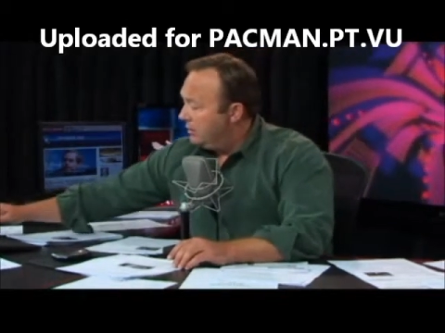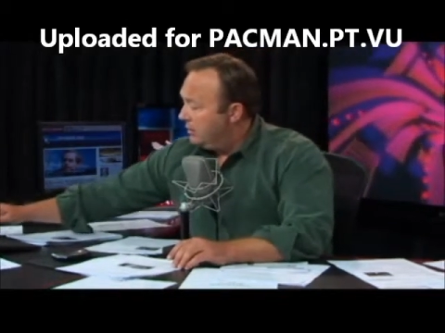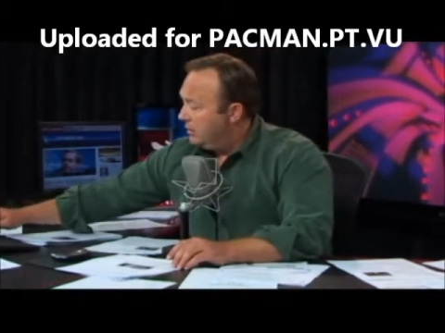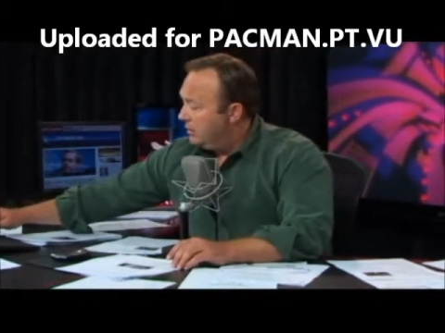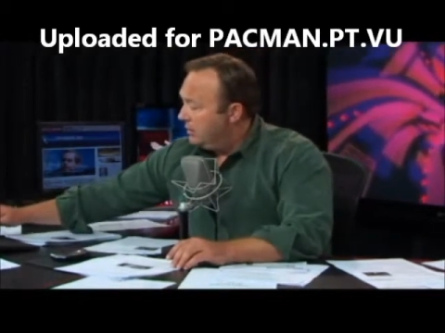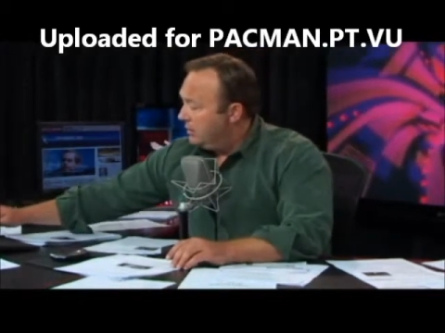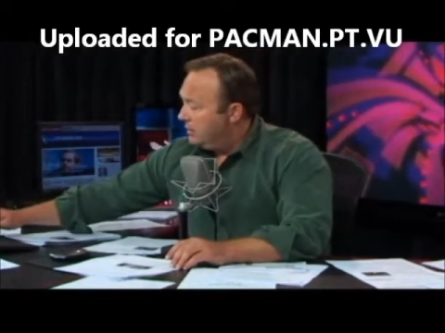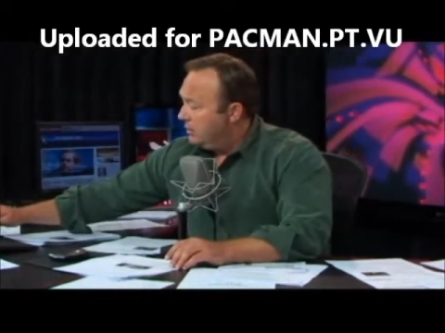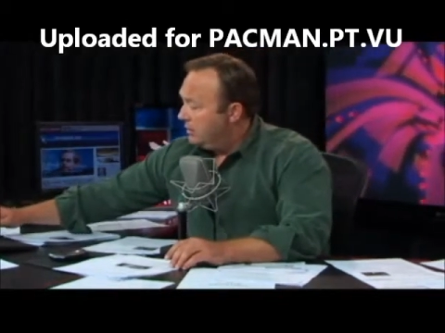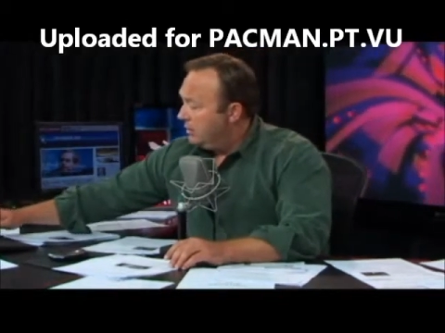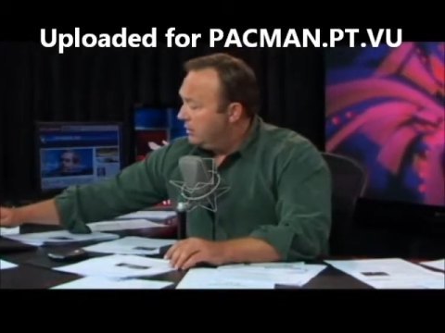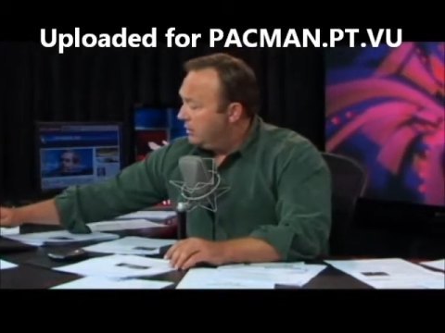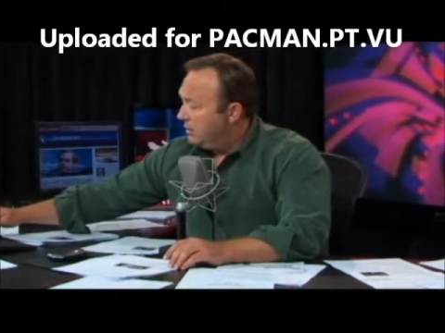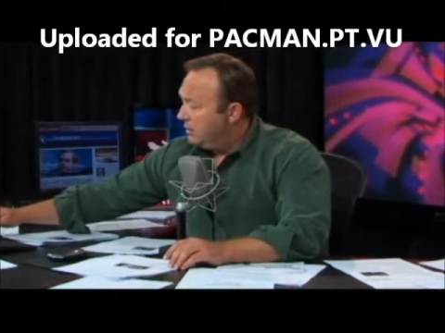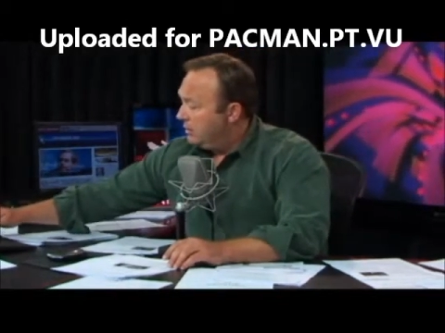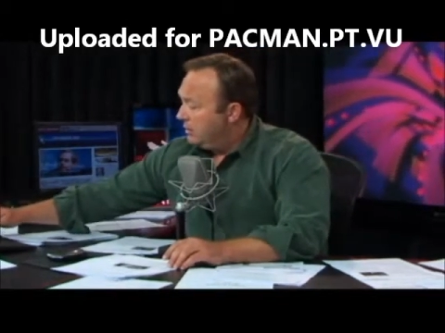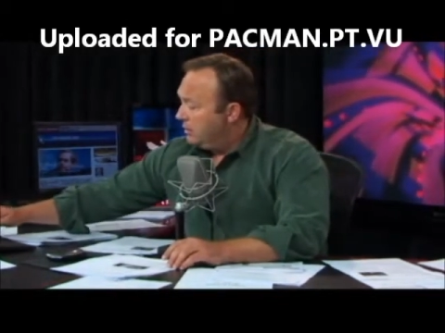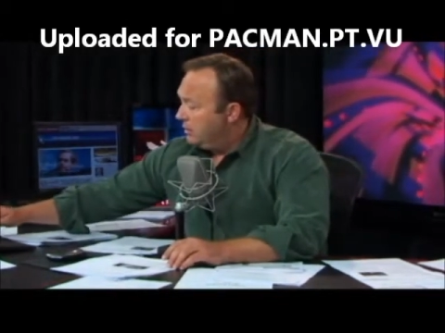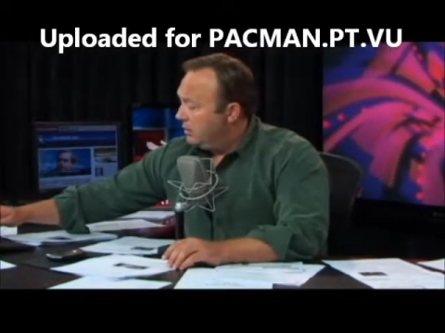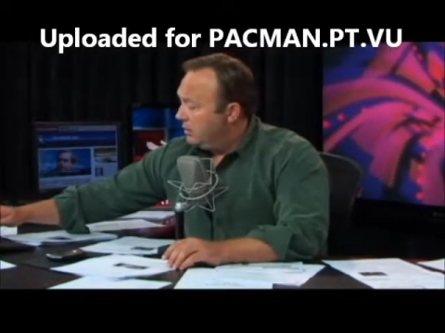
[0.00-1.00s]

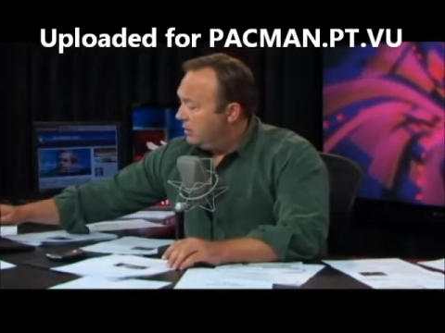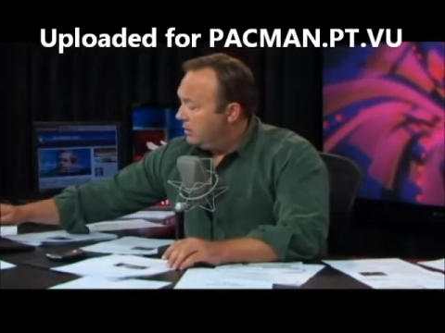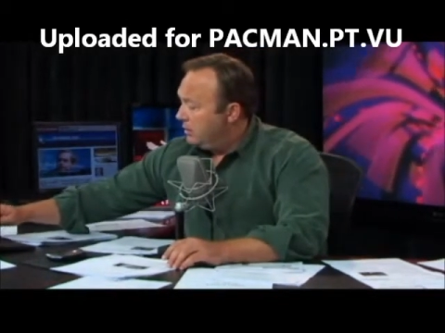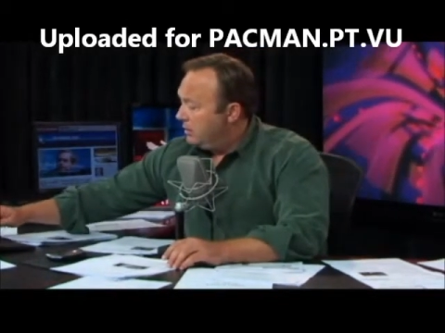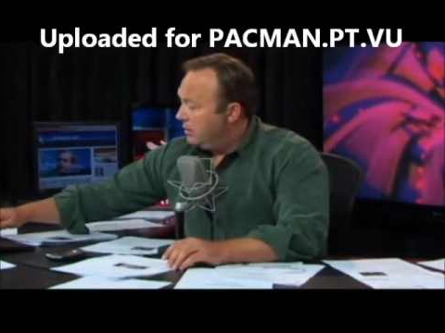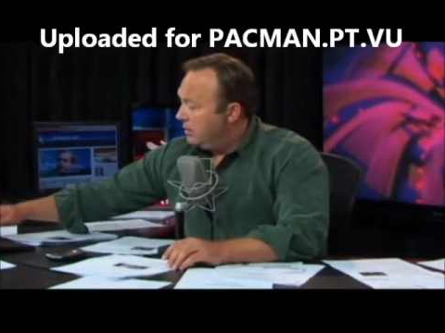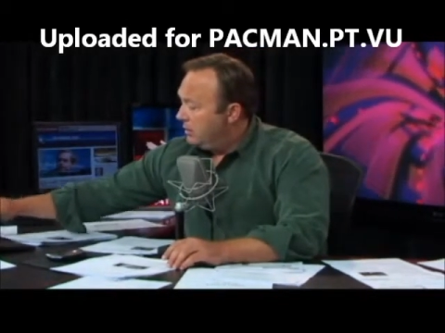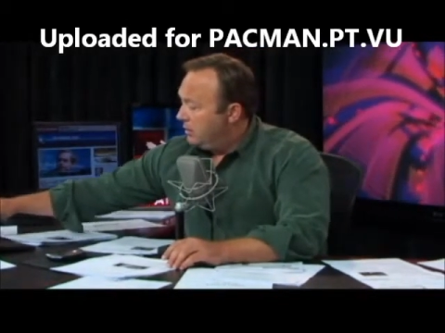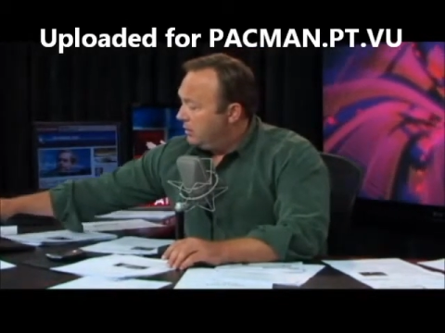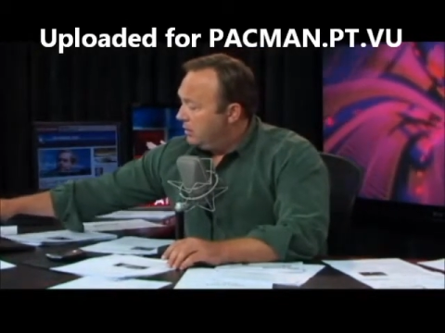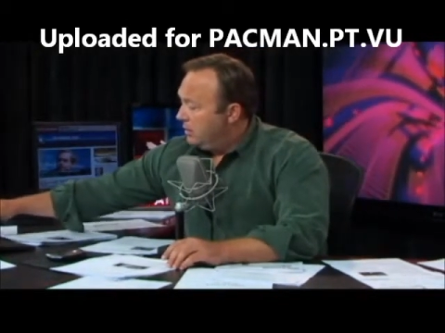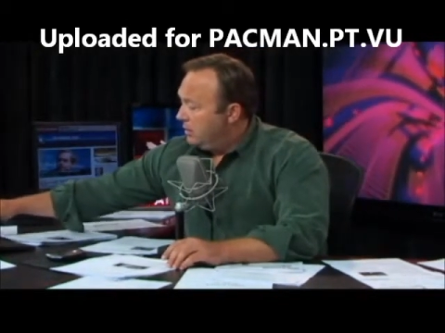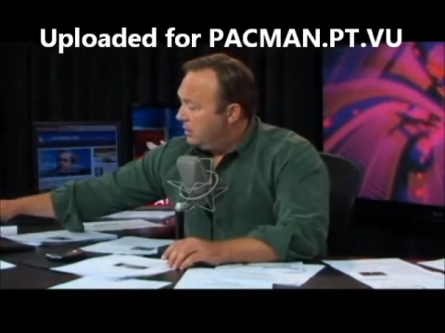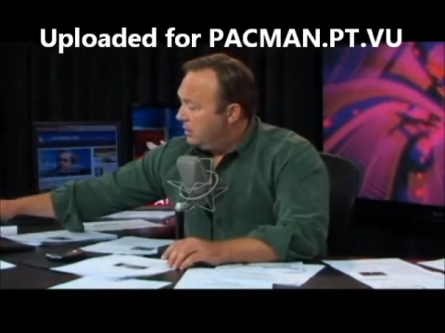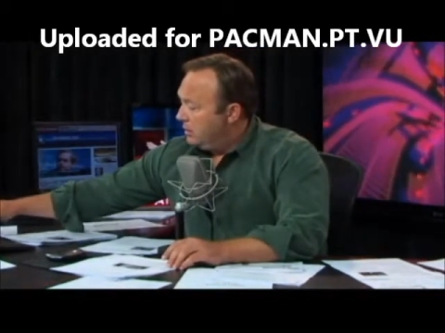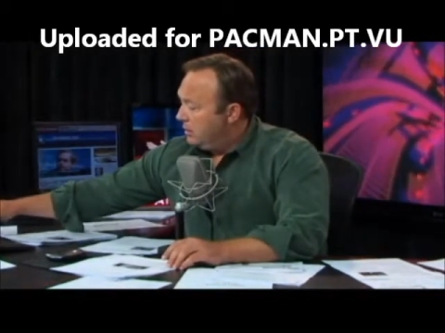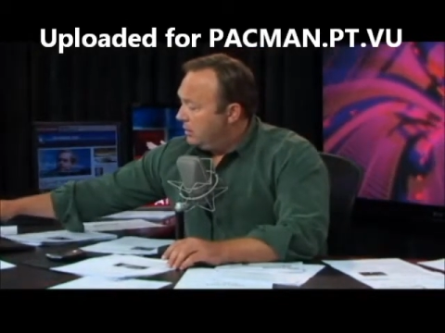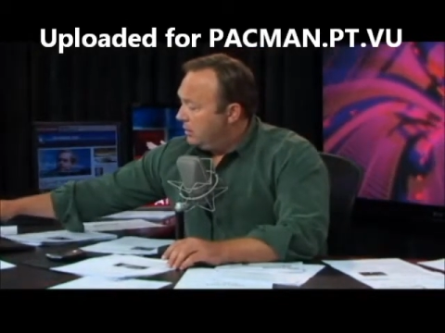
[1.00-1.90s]
Nothing is said.